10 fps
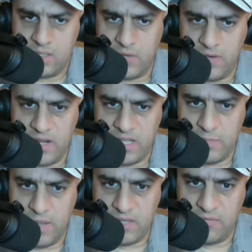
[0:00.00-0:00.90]
Tougher than
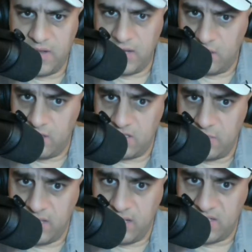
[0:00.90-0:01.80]
expected fight,
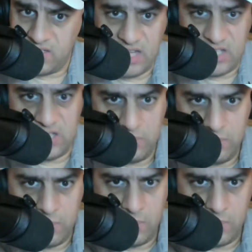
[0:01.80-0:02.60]
largely because Sanchez